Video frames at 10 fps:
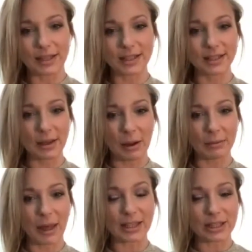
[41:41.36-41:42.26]
So I'm
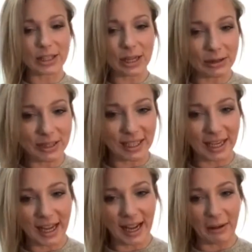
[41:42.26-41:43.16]
like, just to go see and
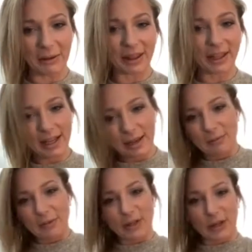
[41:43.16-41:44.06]
hang out with
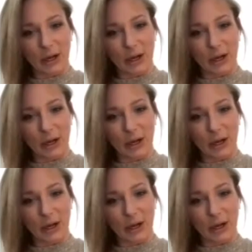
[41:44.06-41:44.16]
Mr.